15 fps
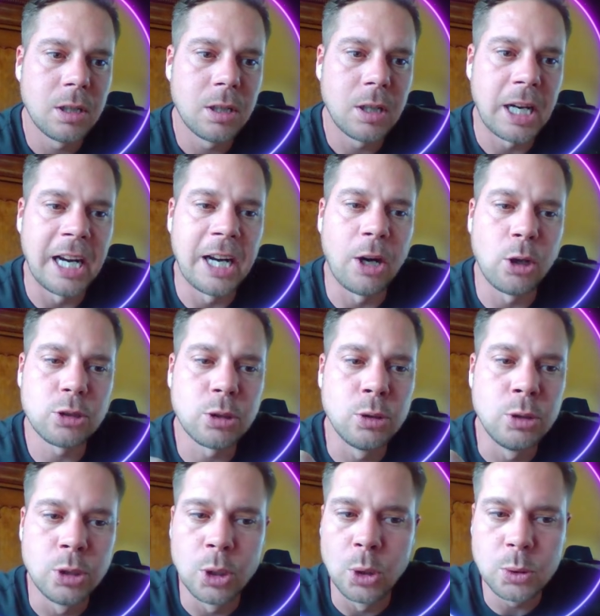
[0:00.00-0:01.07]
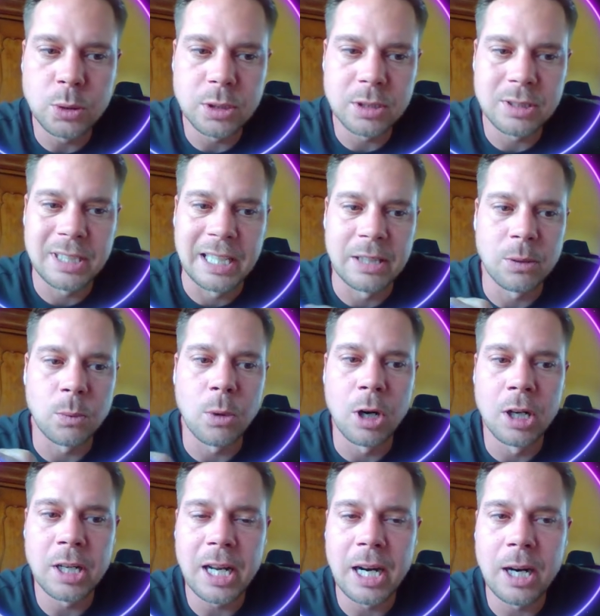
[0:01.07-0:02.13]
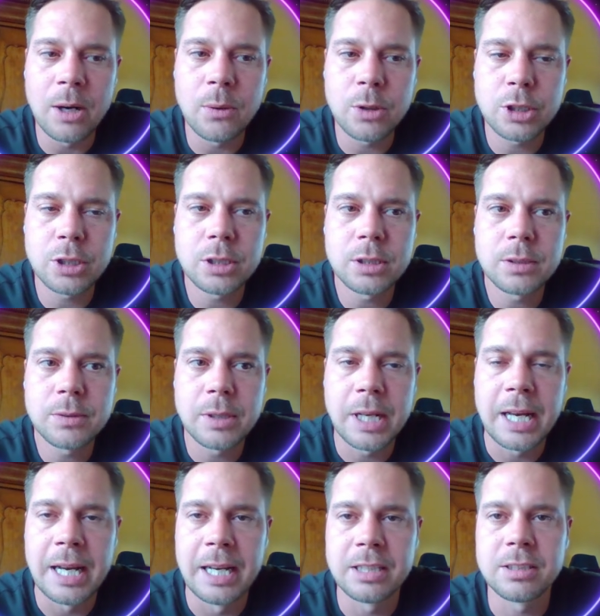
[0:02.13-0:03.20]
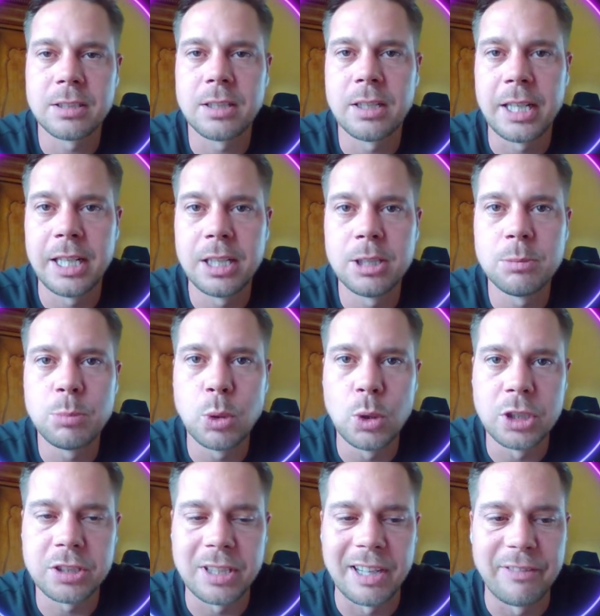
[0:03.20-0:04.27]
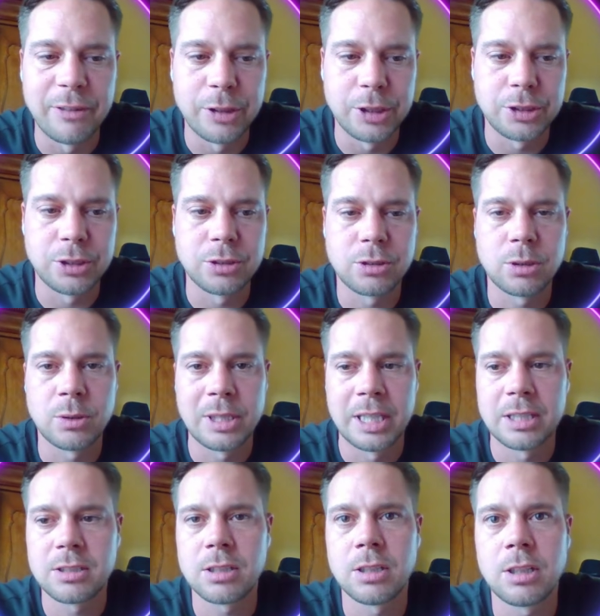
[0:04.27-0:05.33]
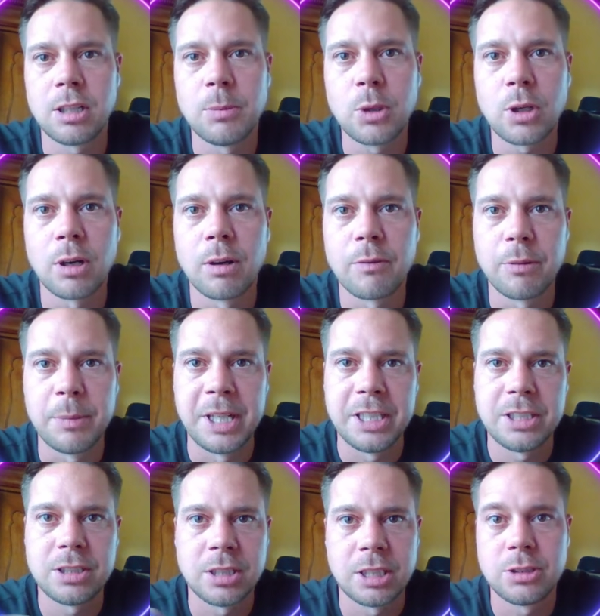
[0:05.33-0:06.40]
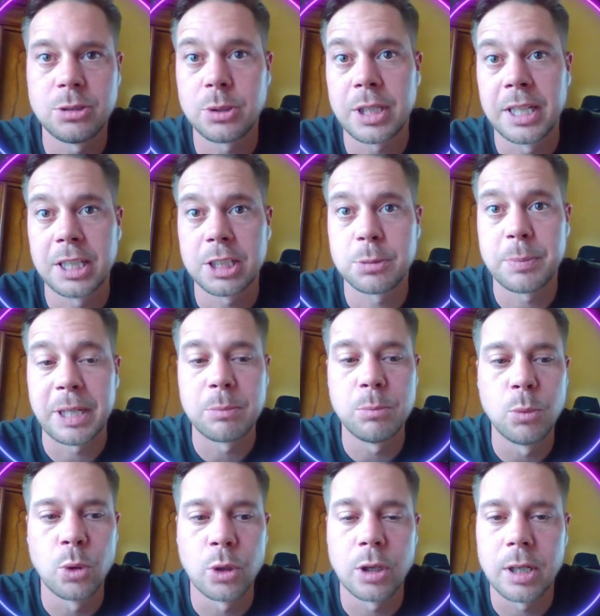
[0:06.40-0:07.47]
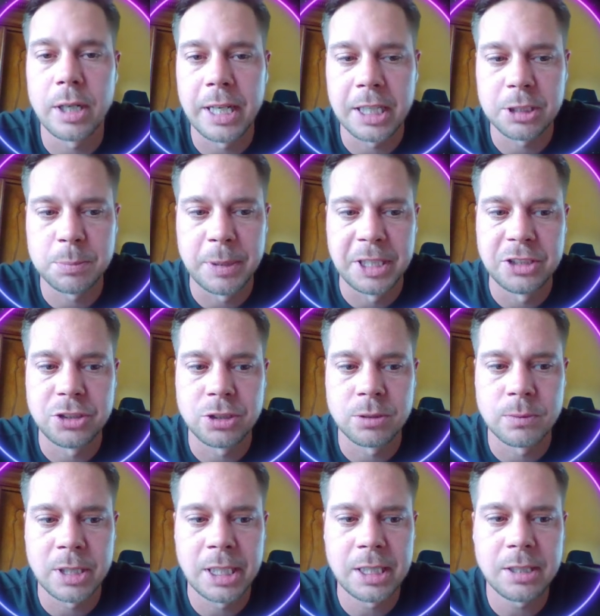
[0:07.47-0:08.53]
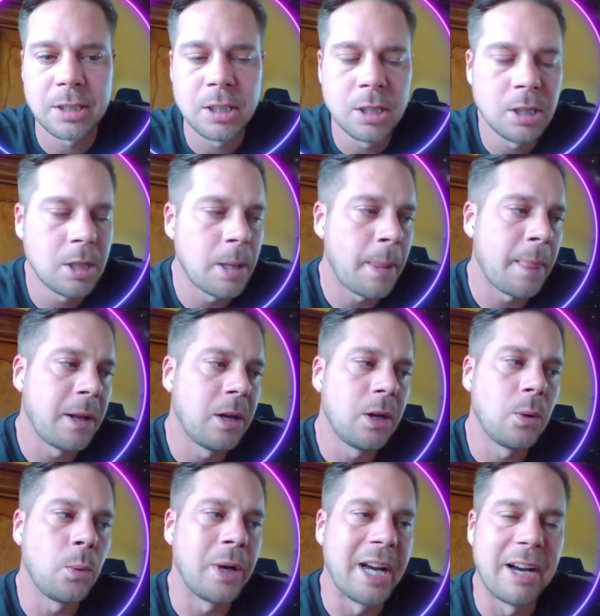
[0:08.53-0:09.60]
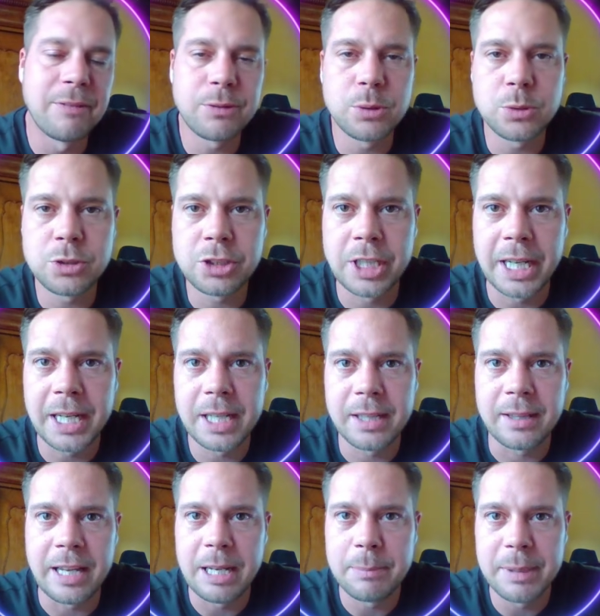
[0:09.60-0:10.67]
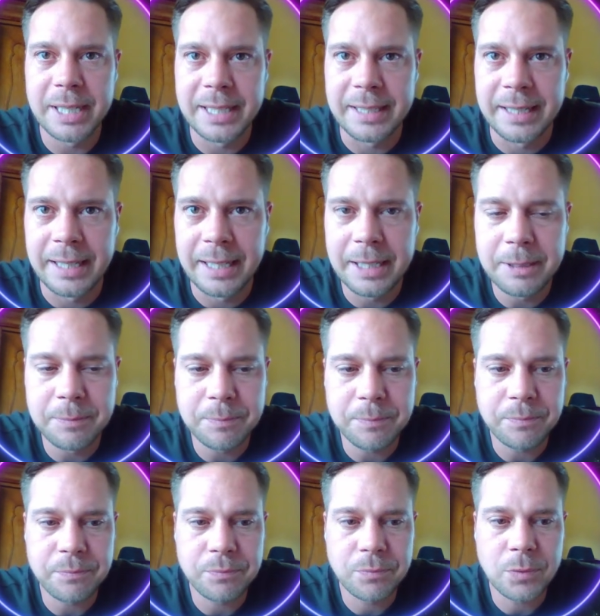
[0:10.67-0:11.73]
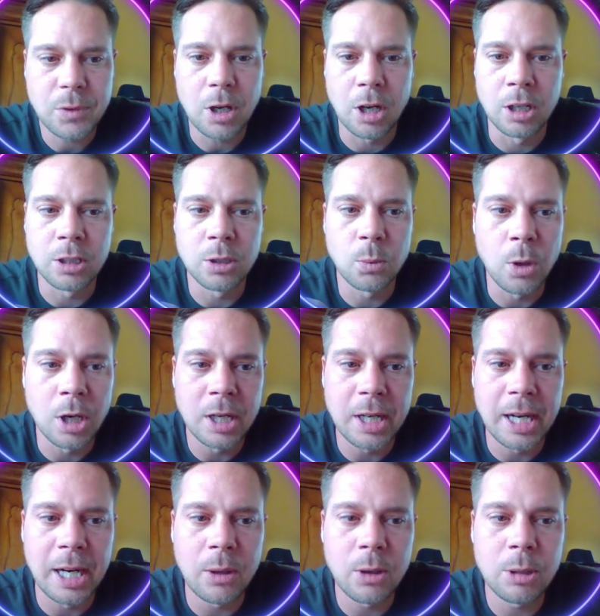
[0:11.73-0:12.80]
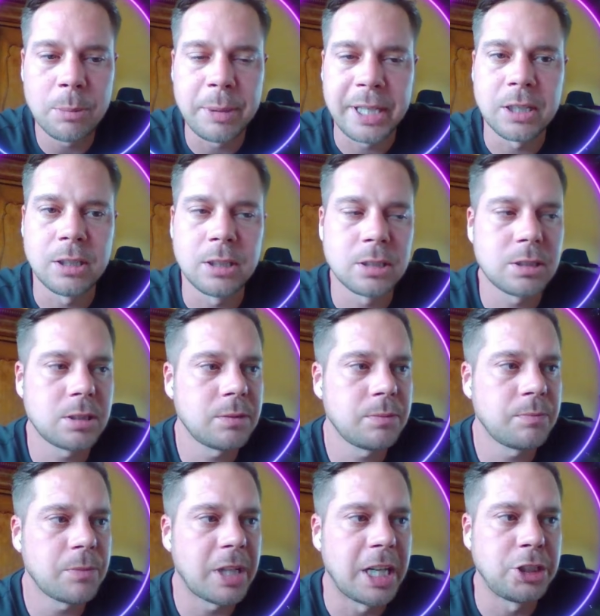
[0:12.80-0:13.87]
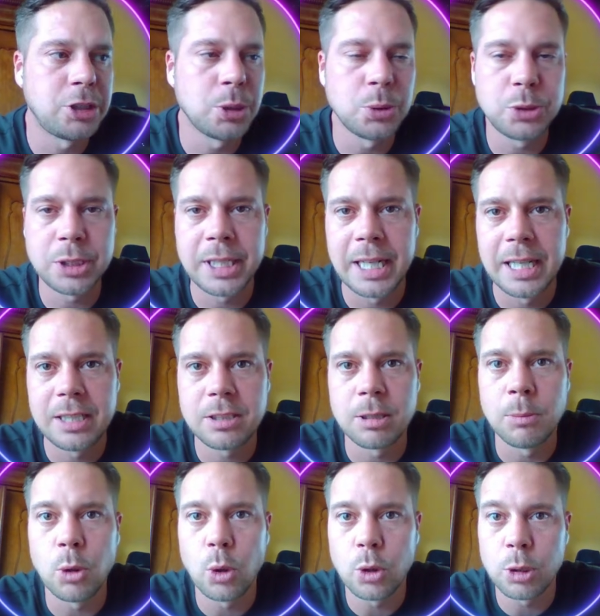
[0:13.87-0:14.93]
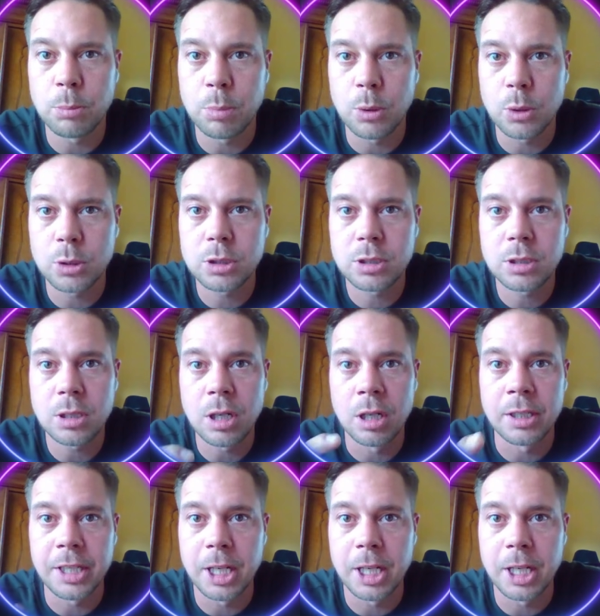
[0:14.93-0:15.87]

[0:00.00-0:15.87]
I also noticed that the 1 hour has a hidden bullish divergence, so that's a double confirmation that you can expect more expansion, right? We have to check it day by day on the 1 hour, because I showed you guys some other blocks on the